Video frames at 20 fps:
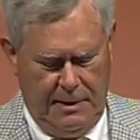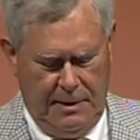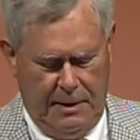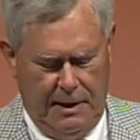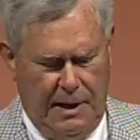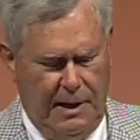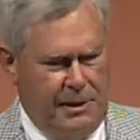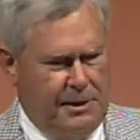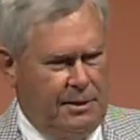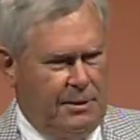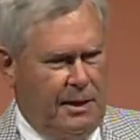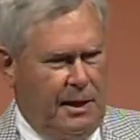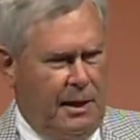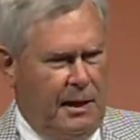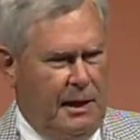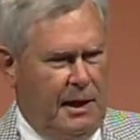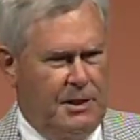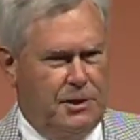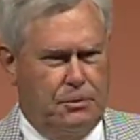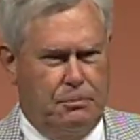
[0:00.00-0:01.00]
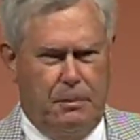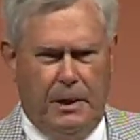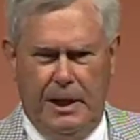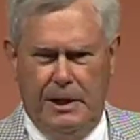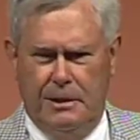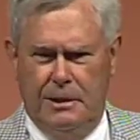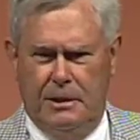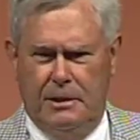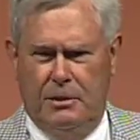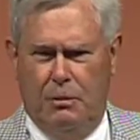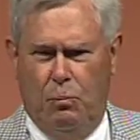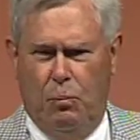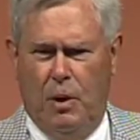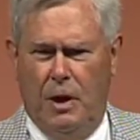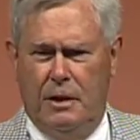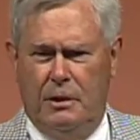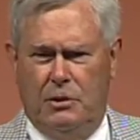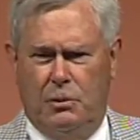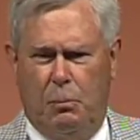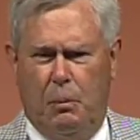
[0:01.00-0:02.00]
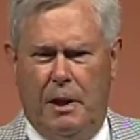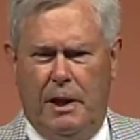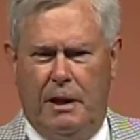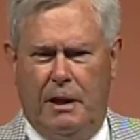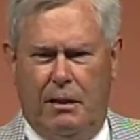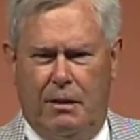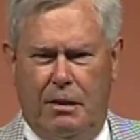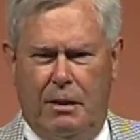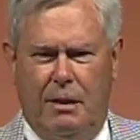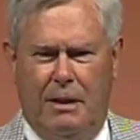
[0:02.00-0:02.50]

I say let's raise it to one twentieth.